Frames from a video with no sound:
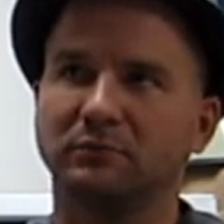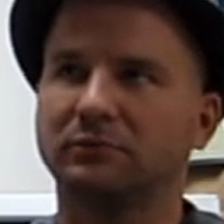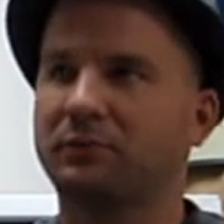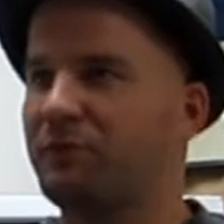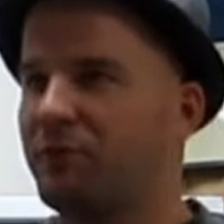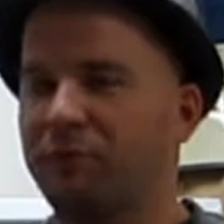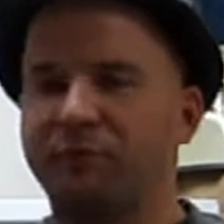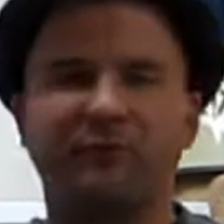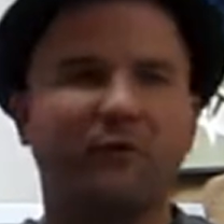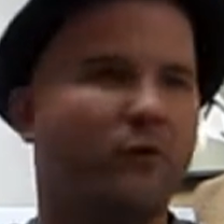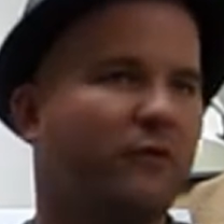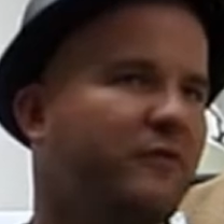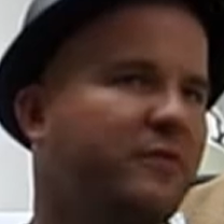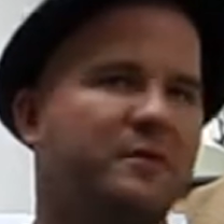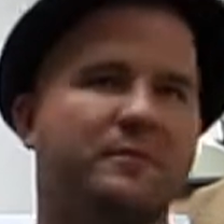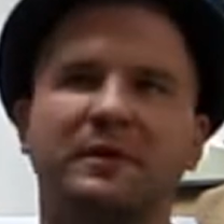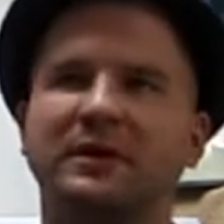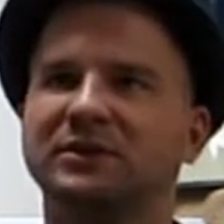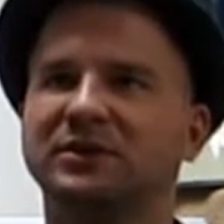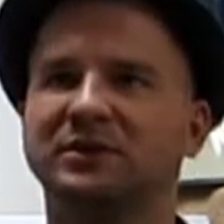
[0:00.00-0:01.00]
fourth
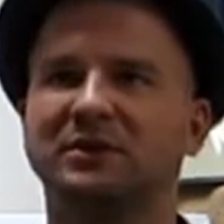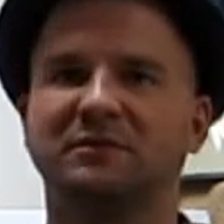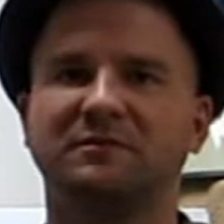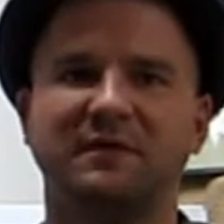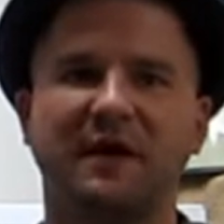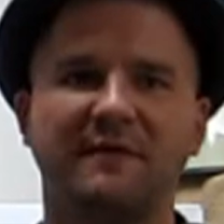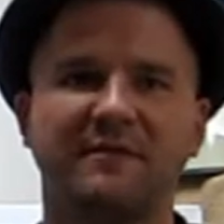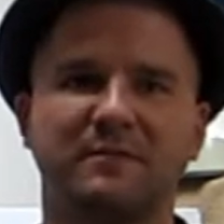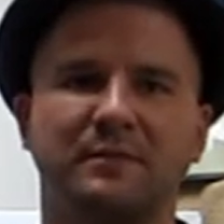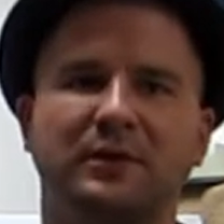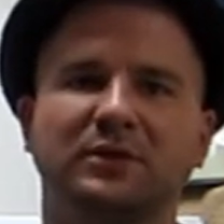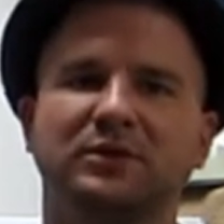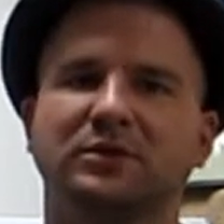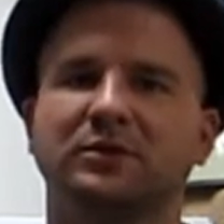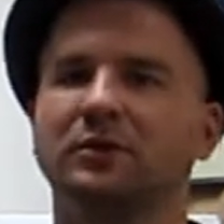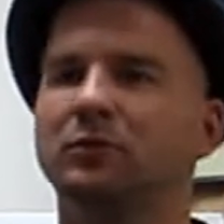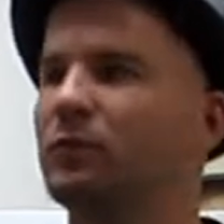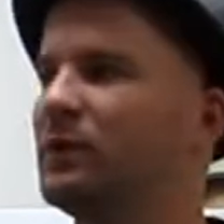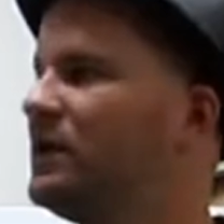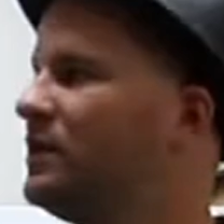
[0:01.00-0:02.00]
dimensional, five
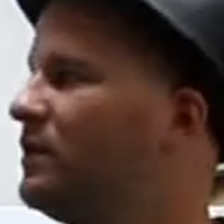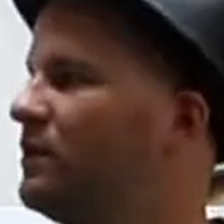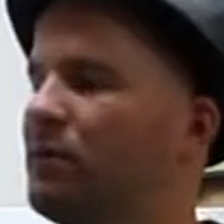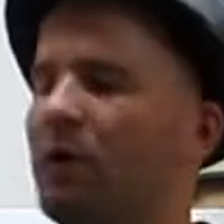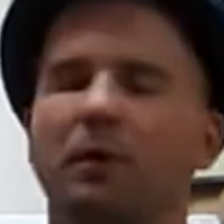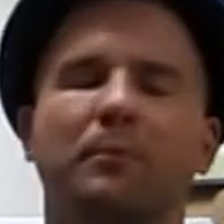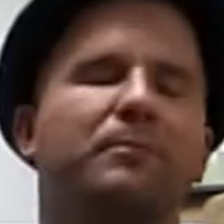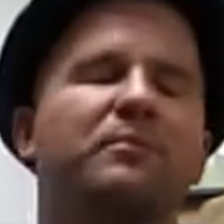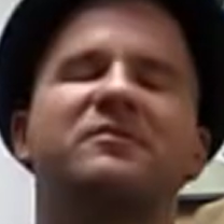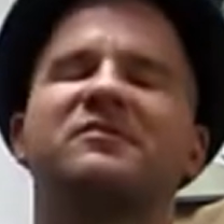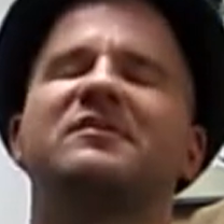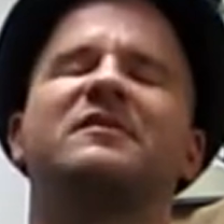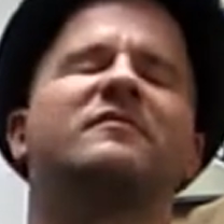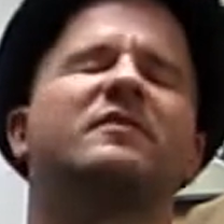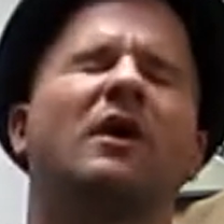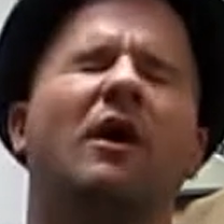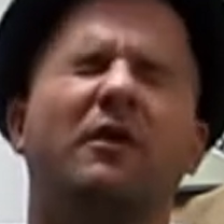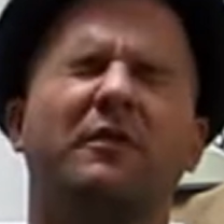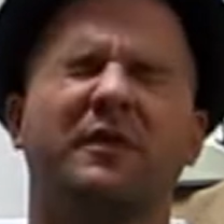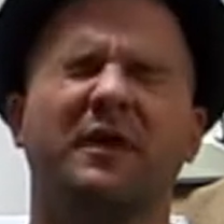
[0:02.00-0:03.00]
dimensional, we aren't
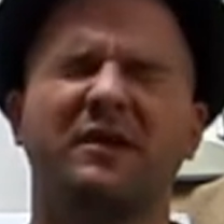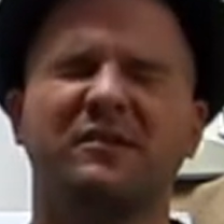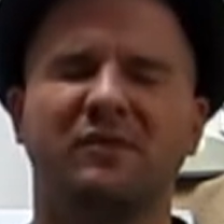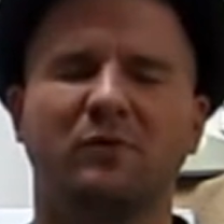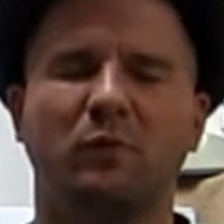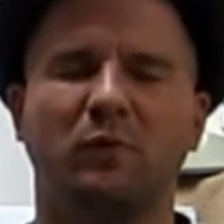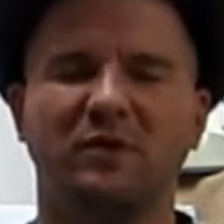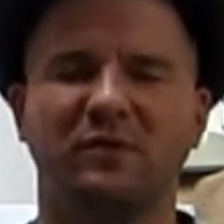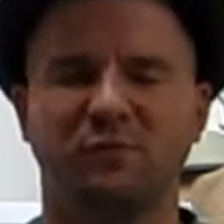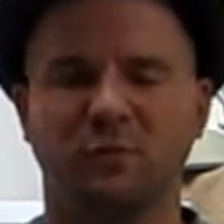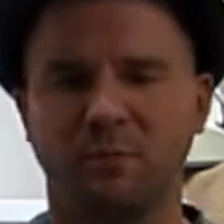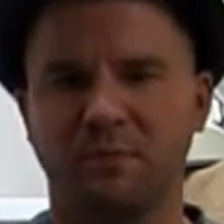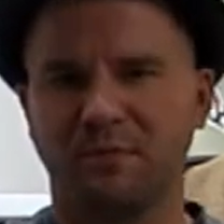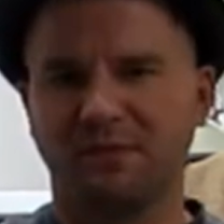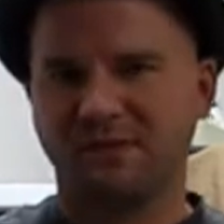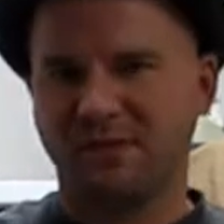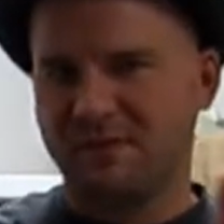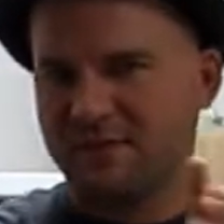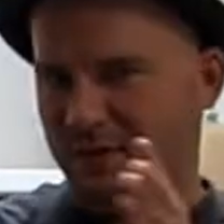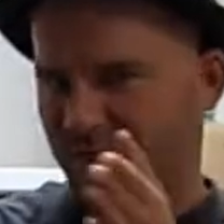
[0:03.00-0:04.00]
perceiving all things at once. We're
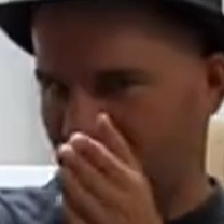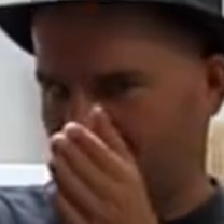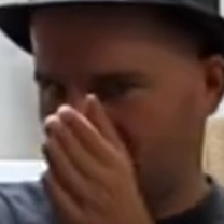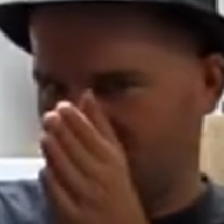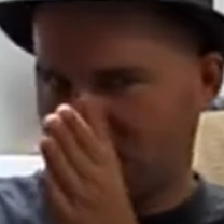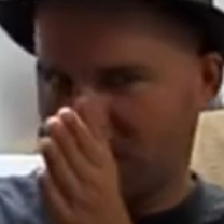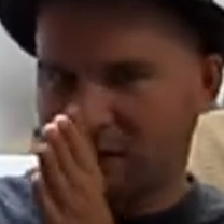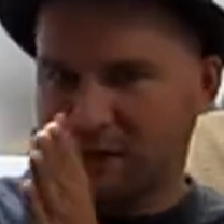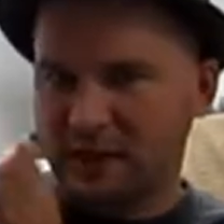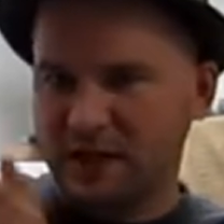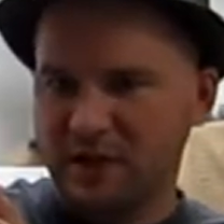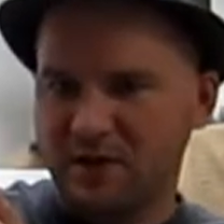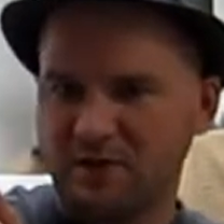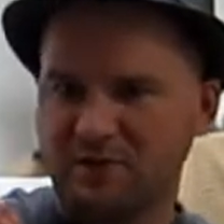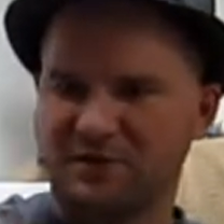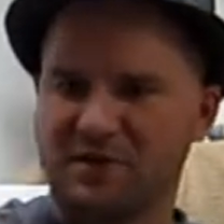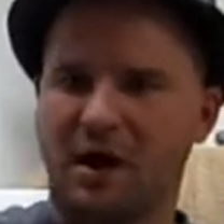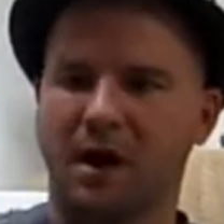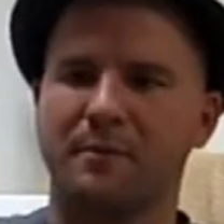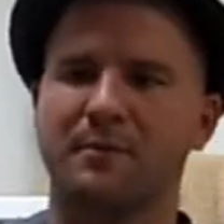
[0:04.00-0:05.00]
perceiving things on a linear
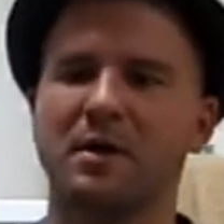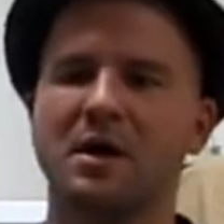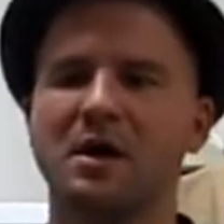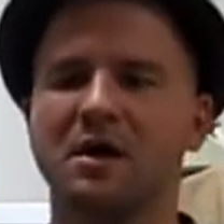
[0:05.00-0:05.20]
time.